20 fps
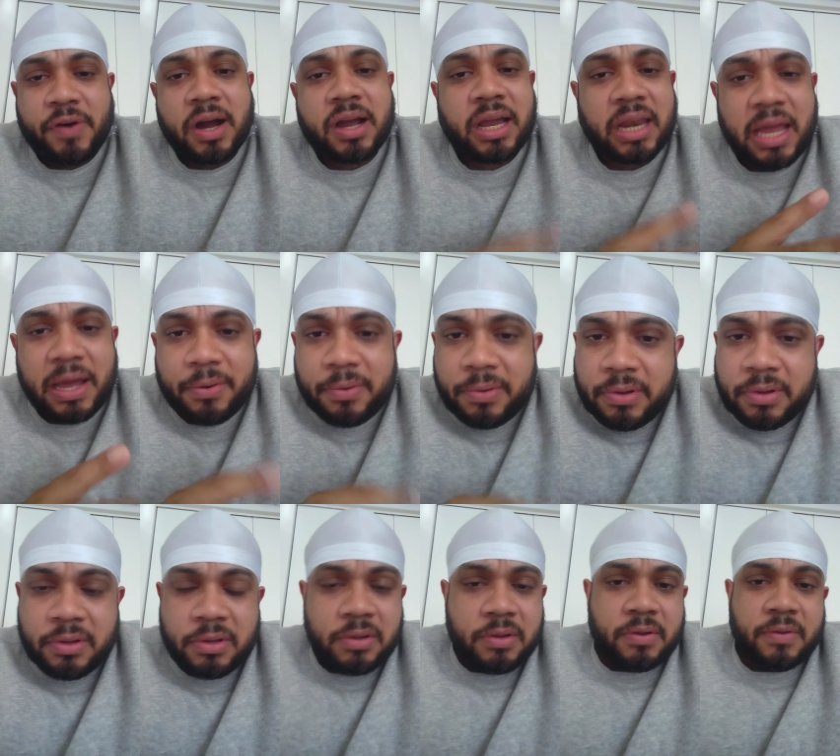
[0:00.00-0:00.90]
Fuck clout.
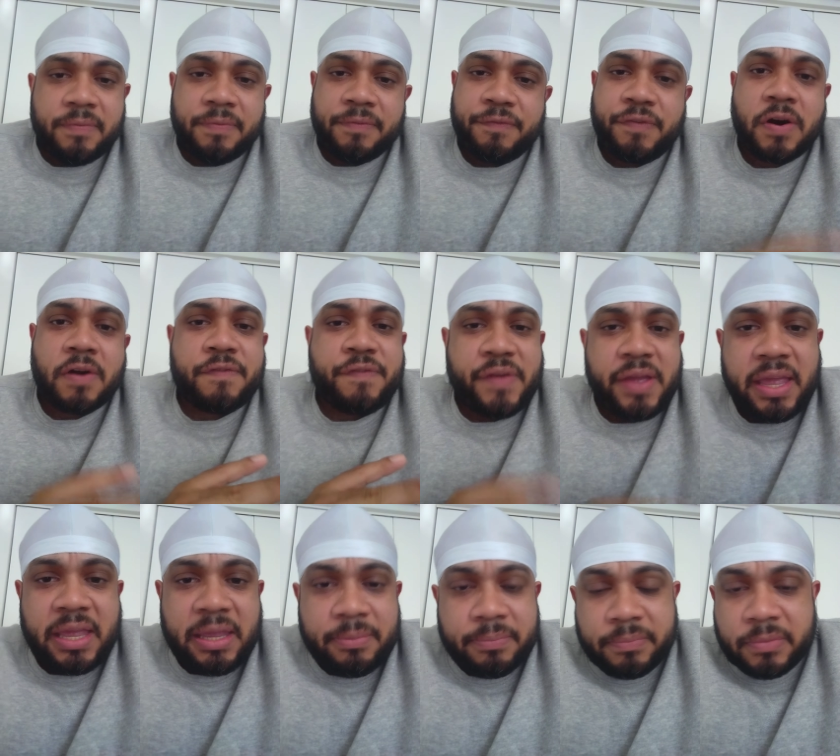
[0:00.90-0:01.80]
Fuck
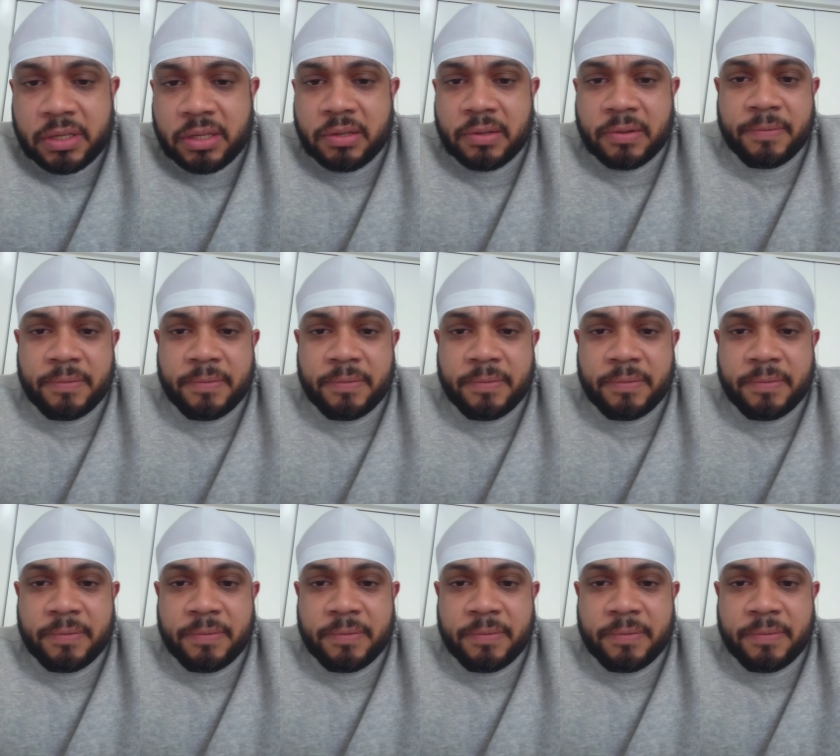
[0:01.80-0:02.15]
fame.